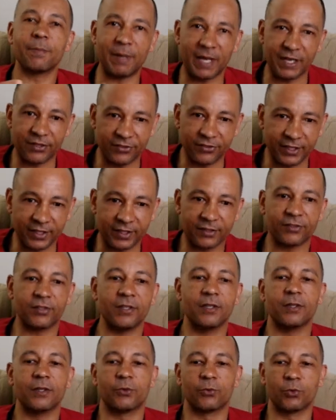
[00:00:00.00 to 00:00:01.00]
basics,
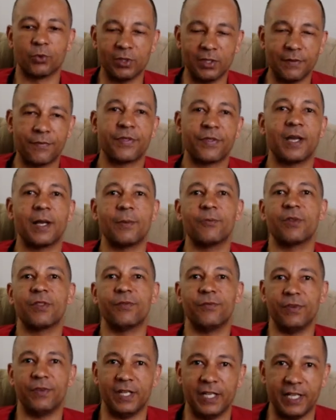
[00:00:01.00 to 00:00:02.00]
the rule of thumb with
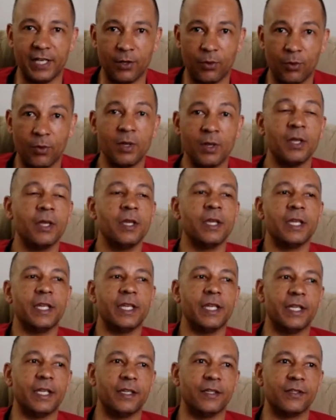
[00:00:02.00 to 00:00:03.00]
video
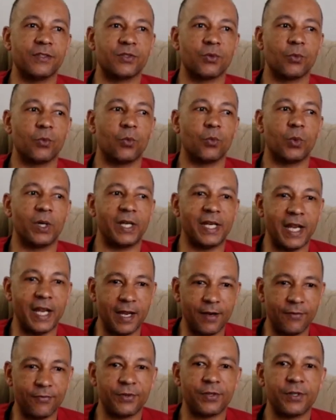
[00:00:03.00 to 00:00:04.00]
is
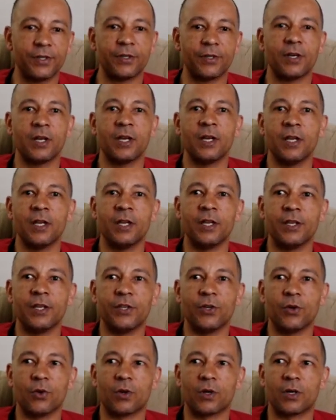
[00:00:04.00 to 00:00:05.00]
whatever
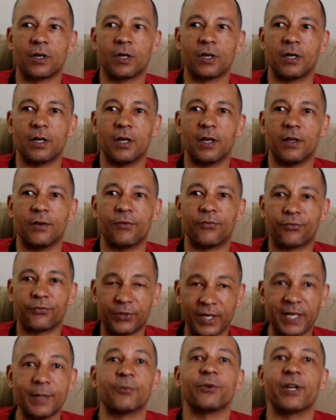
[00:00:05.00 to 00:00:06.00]
your
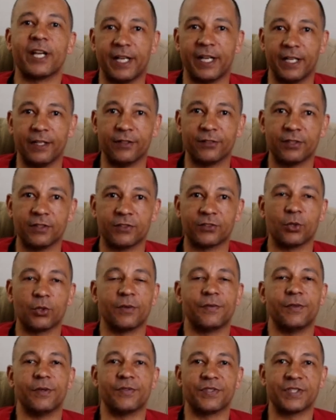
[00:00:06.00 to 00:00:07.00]
frame rate is. So
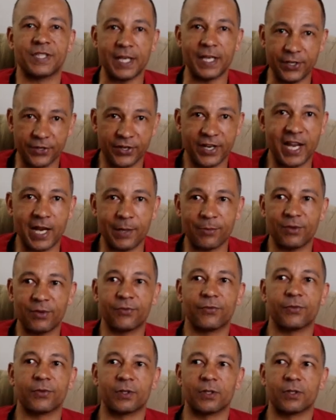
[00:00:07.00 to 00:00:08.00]
if you've set your camera
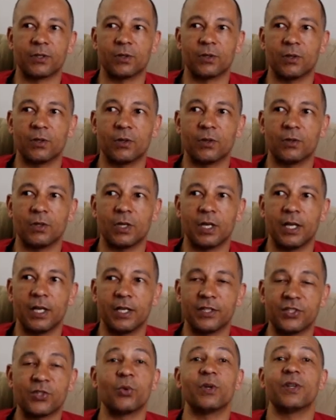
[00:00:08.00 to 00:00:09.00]
for
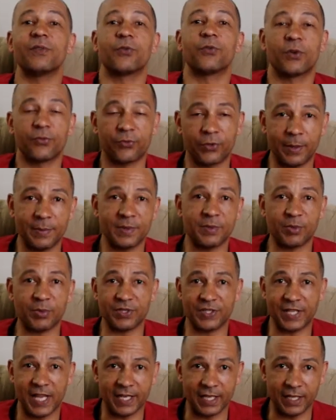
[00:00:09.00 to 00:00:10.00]
24 frames per
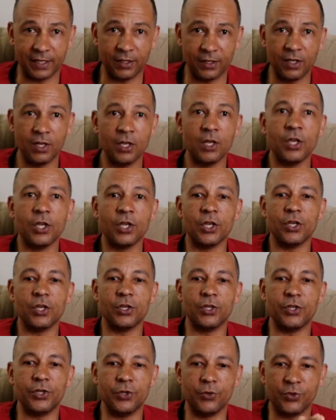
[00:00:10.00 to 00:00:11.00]
second,
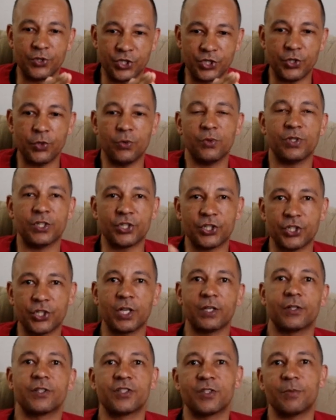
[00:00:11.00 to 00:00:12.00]
you shoot the
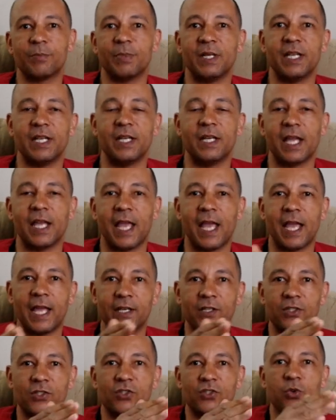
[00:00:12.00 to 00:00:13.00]
shutter speed
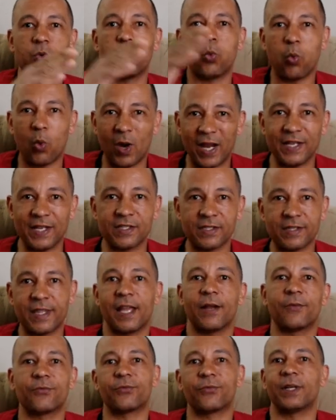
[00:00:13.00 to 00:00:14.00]
at twice
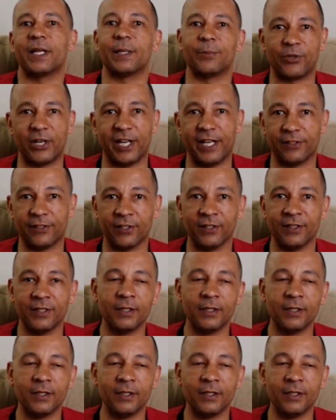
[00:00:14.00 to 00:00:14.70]
that frame rate.